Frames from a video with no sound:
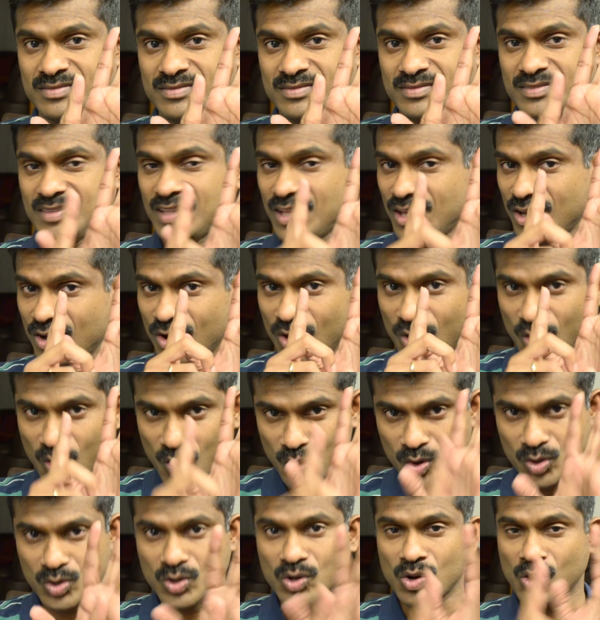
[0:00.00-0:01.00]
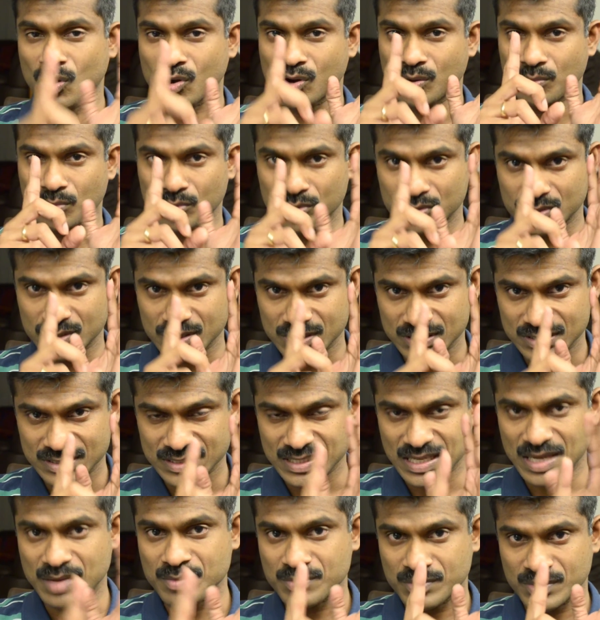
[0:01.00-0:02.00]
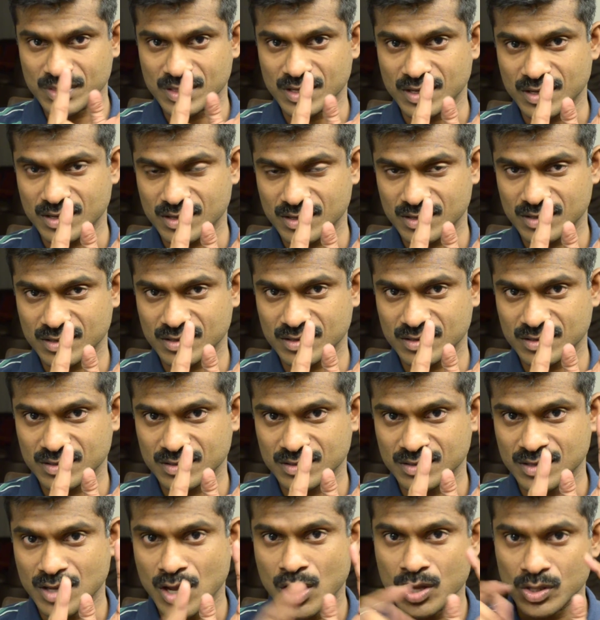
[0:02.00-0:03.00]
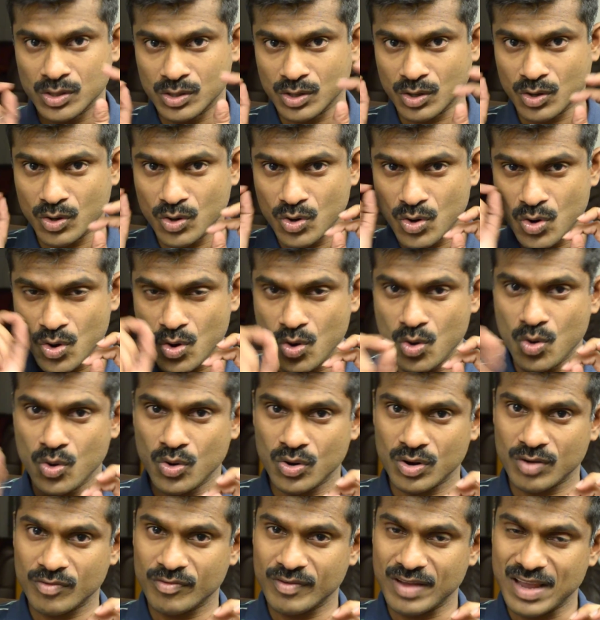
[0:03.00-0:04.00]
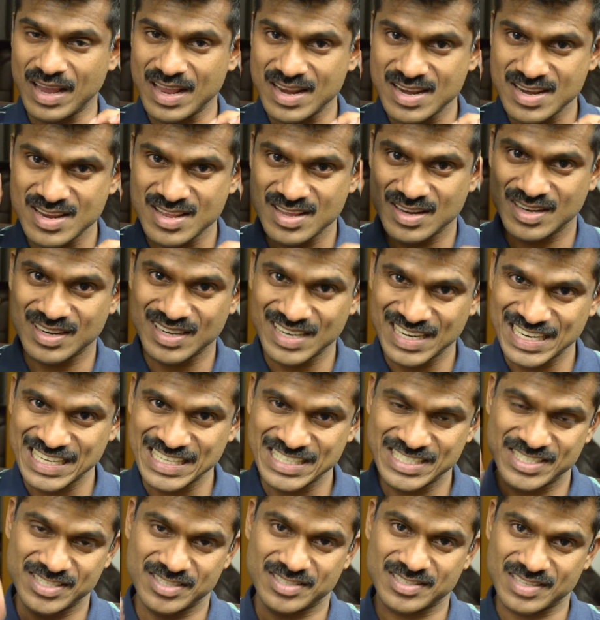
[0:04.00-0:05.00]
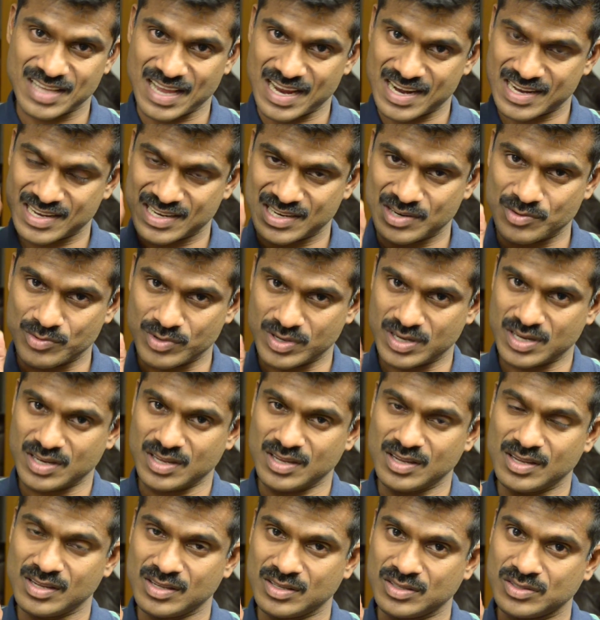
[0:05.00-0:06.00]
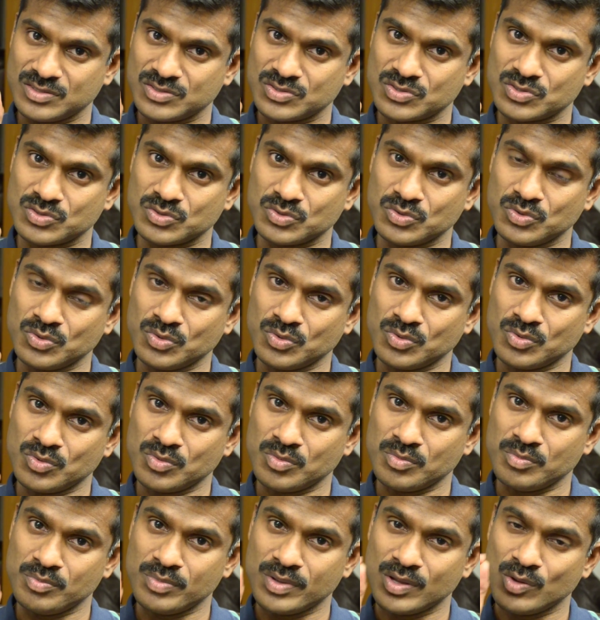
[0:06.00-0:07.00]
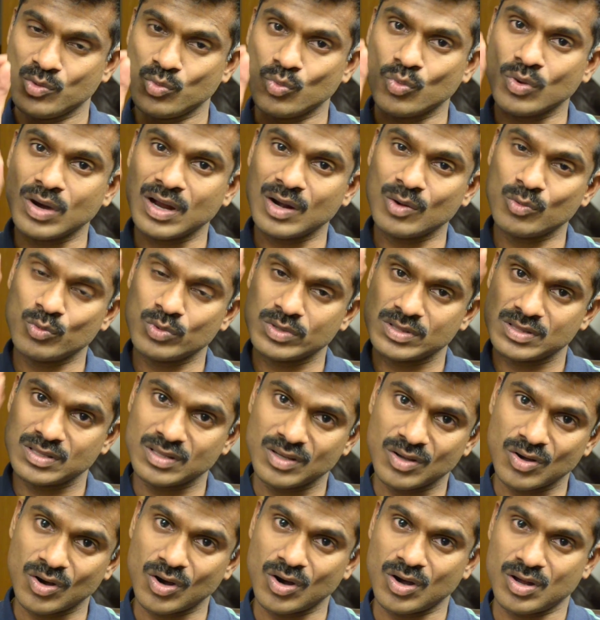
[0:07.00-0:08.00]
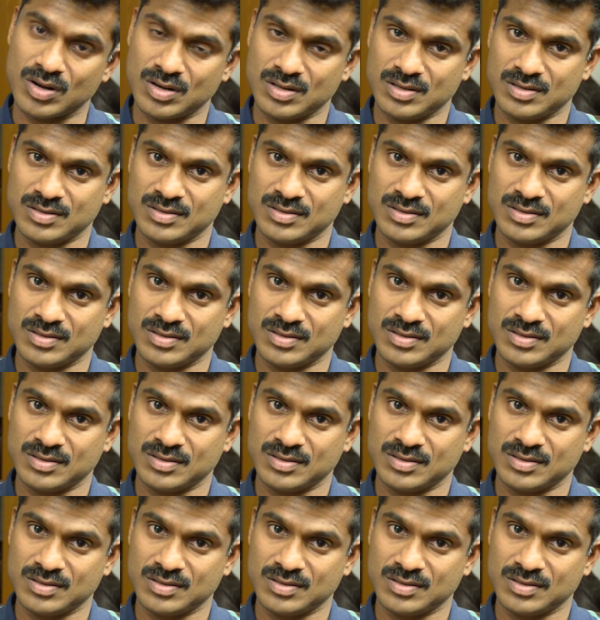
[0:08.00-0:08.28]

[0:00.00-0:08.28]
They all talk about the same thing. The core of any religious activity is to be one with God.